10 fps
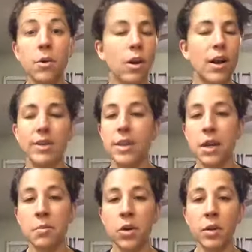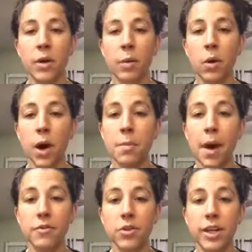or on Sunday morning when I woke up
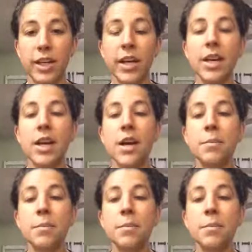after eating it.